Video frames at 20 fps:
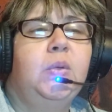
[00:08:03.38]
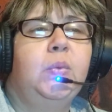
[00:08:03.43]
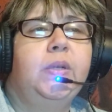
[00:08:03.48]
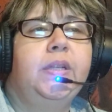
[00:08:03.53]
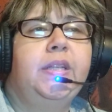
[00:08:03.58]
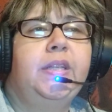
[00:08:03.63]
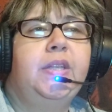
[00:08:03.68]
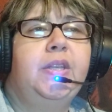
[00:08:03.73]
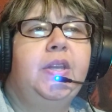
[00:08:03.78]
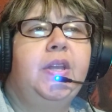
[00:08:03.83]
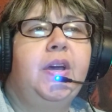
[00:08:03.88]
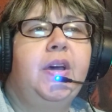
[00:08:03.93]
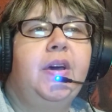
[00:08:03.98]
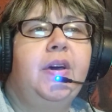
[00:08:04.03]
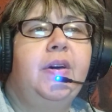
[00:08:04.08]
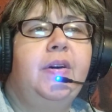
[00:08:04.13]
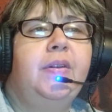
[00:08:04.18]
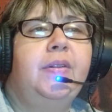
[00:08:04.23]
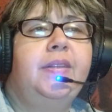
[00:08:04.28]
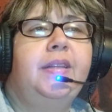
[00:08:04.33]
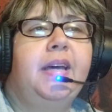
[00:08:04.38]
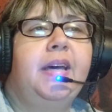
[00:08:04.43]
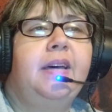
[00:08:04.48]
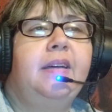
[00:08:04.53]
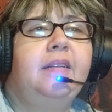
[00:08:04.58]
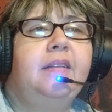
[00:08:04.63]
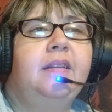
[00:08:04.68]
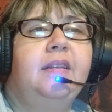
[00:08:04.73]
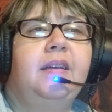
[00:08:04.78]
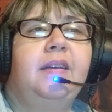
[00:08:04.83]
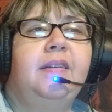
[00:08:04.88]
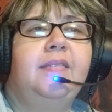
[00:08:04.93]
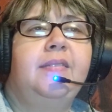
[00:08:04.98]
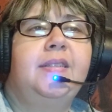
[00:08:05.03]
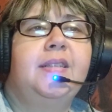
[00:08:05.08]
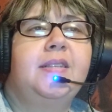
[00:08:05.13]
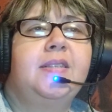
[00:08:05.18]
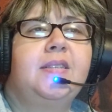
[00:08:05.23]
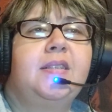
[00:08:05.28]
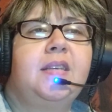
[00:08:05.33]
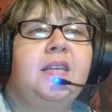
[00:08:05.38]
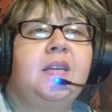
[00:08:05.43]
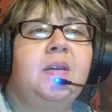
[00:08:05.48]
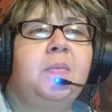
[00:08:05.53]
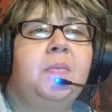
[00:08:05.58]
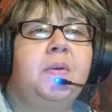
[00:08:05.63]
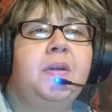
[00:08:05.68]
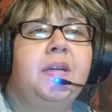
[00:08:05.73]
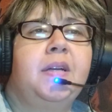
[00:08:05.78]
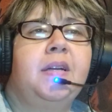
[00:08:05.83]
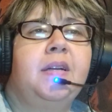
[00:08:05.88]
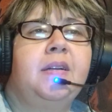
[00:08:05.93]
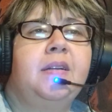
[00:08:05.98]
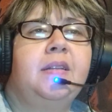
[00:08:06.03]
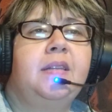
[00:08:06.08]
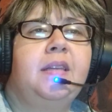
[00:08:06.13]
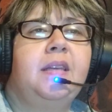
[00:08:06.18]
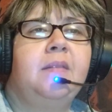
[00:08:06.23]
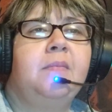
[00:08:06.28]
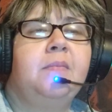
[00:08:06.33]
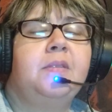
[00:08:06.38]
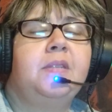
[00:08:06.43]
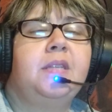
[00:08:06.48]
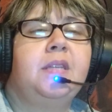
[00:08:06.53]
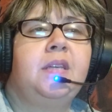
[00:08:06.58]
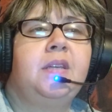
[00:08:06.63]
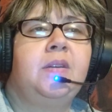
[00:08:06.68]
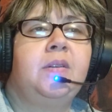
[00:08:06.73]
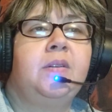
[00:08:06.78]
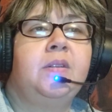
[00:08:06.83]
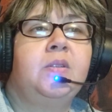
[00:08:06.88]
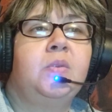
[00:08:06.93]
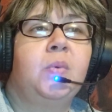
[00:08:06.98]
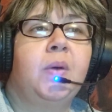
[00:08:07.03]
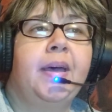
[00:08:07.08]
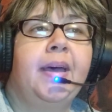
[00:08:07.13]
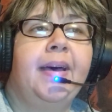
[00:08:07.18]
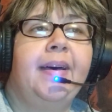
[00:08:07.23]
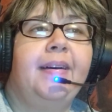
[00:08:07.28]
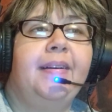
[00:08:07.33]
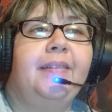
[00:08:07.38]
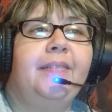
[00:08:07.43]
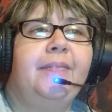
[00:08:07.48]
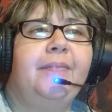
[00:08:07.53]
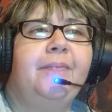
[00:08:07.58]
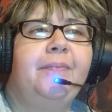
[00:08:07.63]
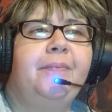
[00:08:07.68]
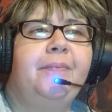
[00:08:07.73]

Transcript: would no doubt love to see him wear in the MCU as well.